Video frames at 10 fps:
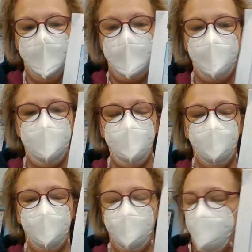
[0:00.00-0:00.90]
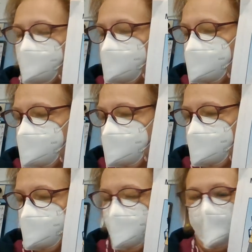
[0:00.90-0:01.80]
And we learned
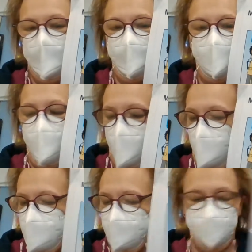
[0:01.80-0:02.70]
that